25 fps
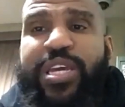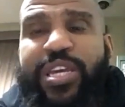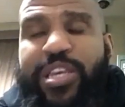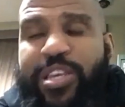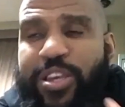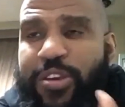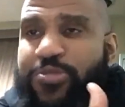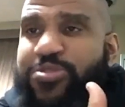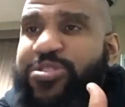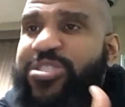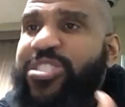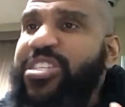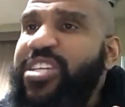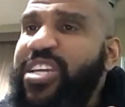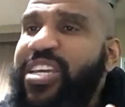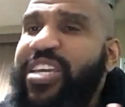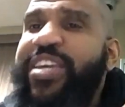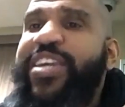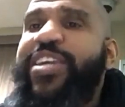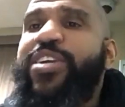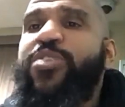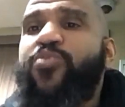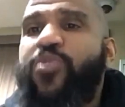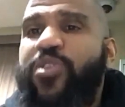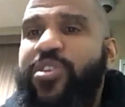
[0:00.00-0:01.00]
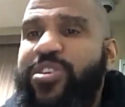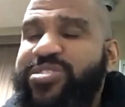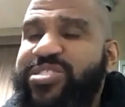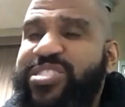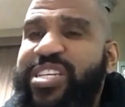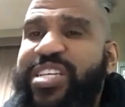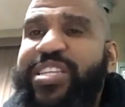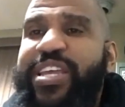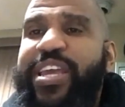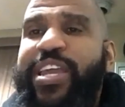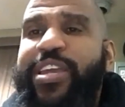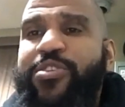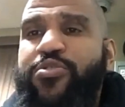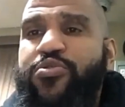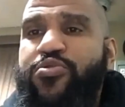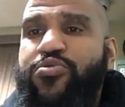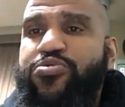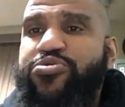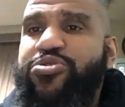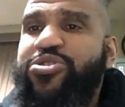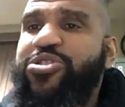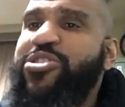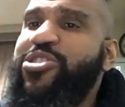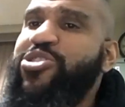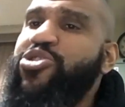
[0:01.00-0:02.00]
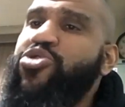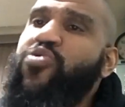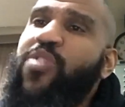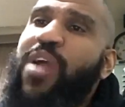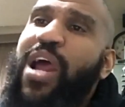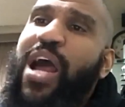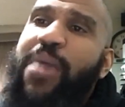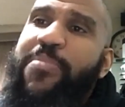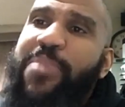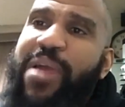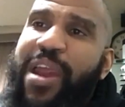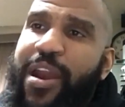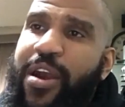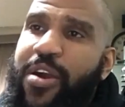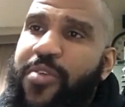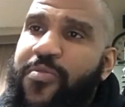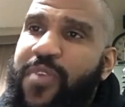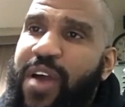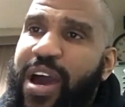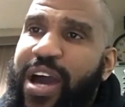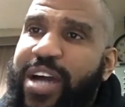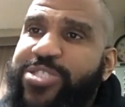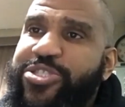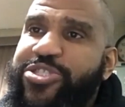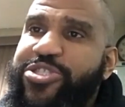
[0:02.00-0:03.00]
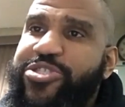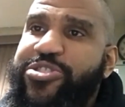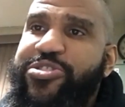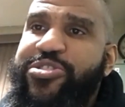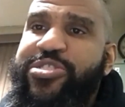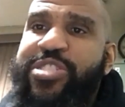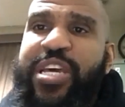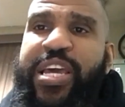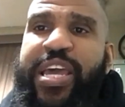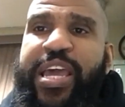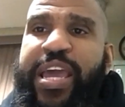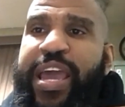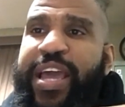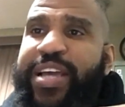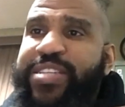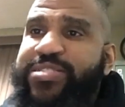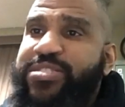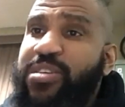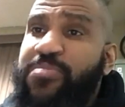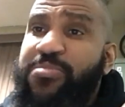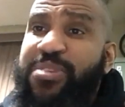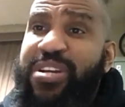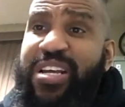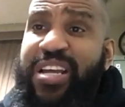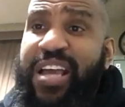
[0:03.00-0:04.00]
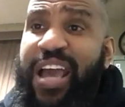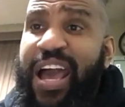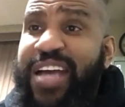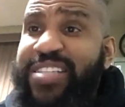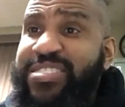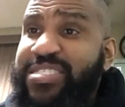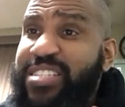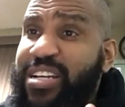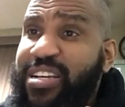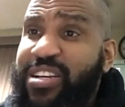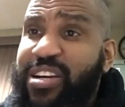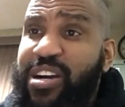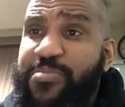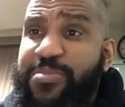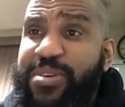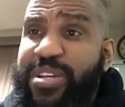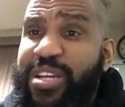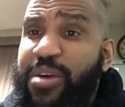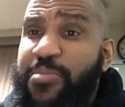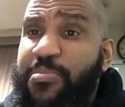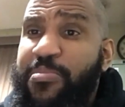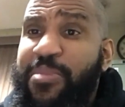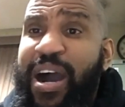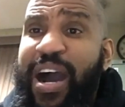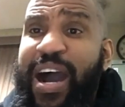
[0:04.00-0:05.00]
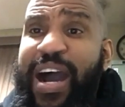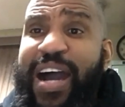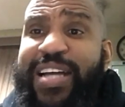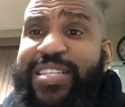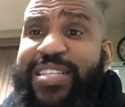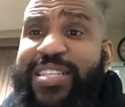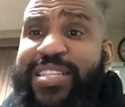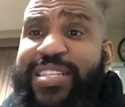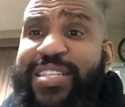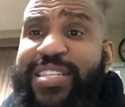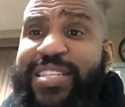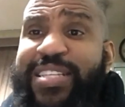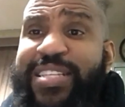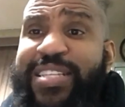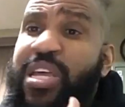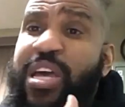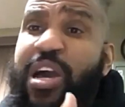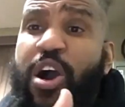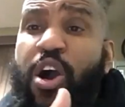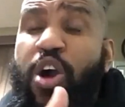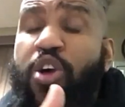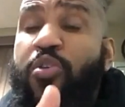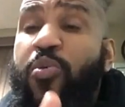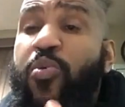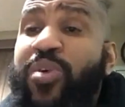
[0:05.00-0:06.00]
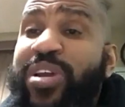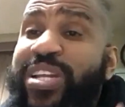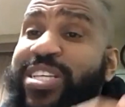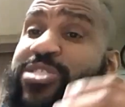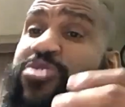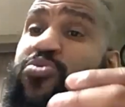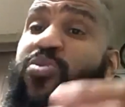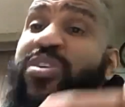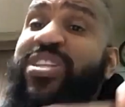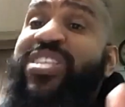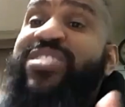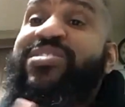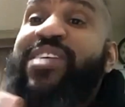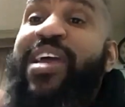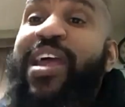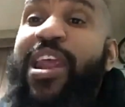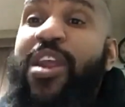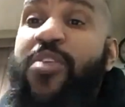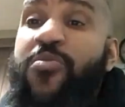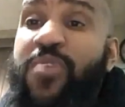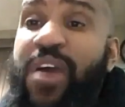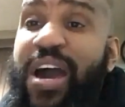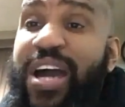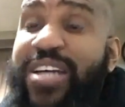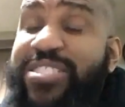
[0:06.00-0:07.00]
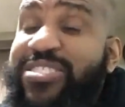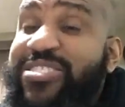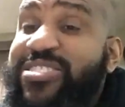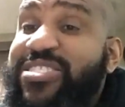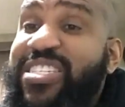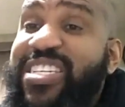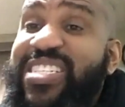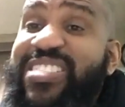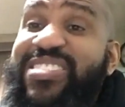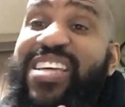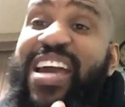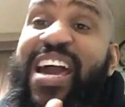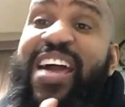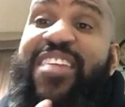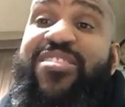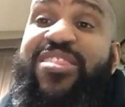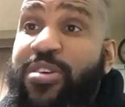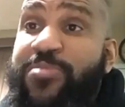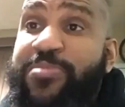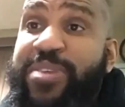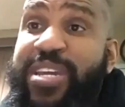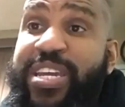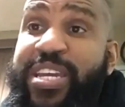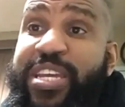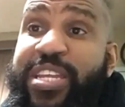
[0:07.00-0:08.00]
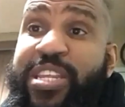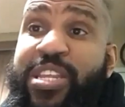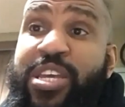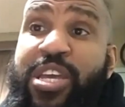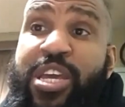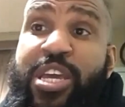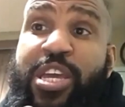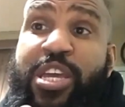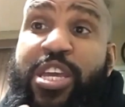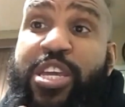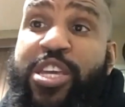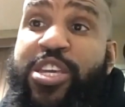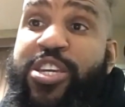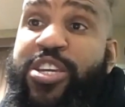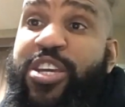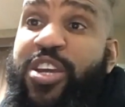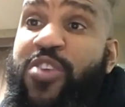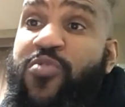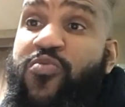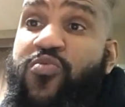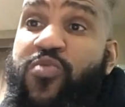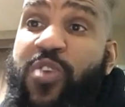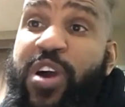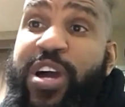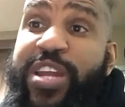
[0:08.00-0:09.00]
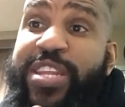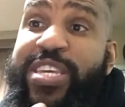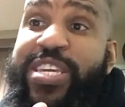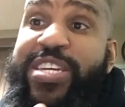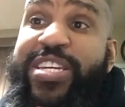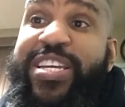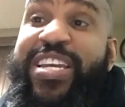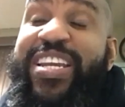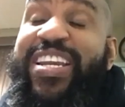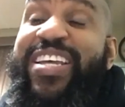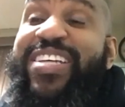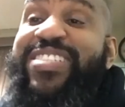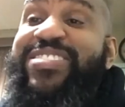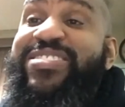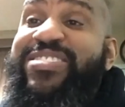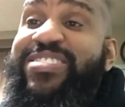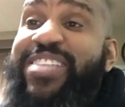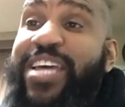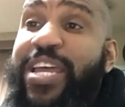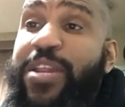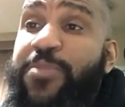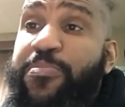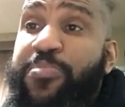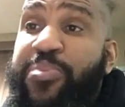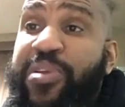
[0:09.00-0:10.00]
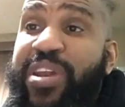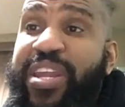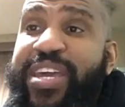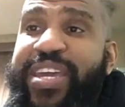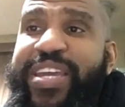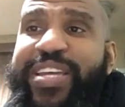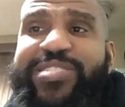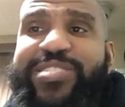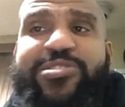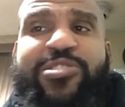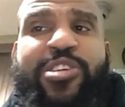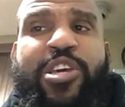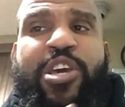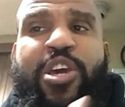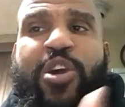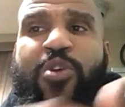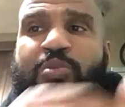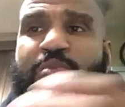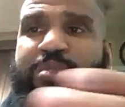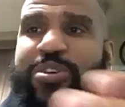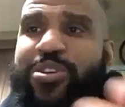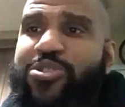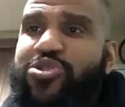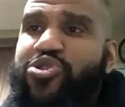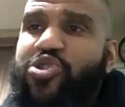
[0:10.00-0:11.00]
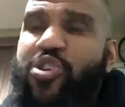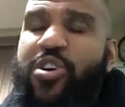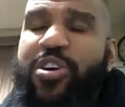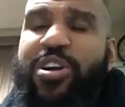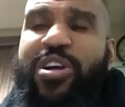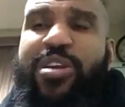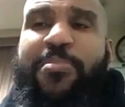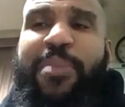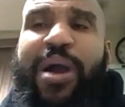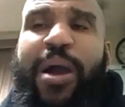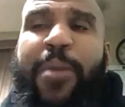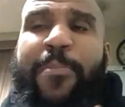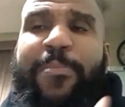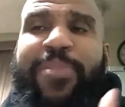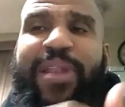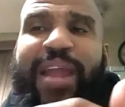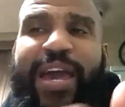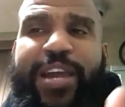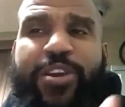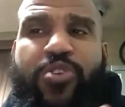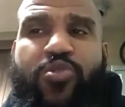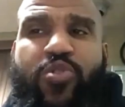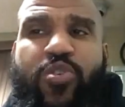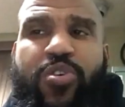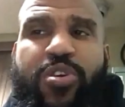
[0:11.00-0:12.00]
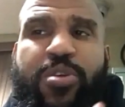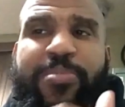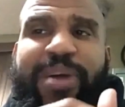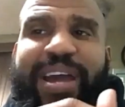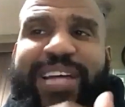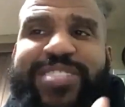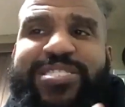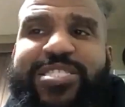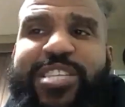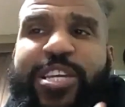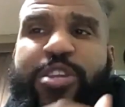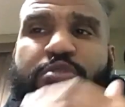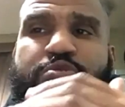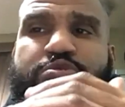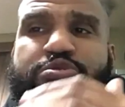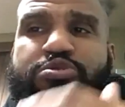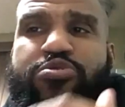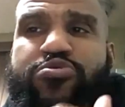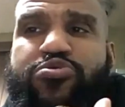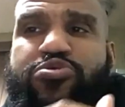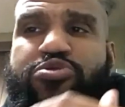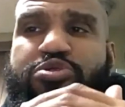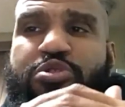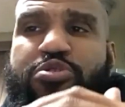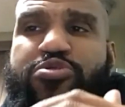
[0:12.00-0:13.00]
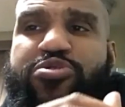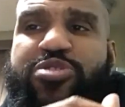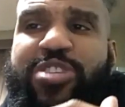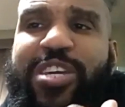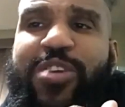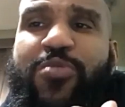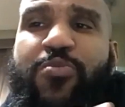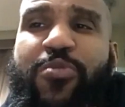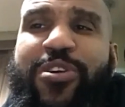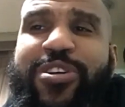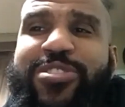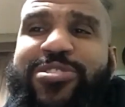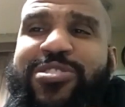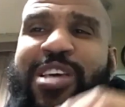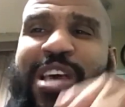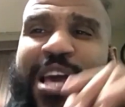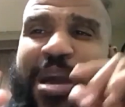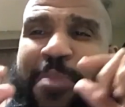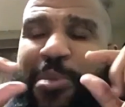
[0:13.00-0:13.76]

You see the keywords that they use to describe Aaron Rodgers and some of the guys that are coming up behind him. But when it's Aaron Rodgers, he's at, you know what I mean? He can run, he can extend plays. When you're talking about black quarterbacks, they don't use those keywords.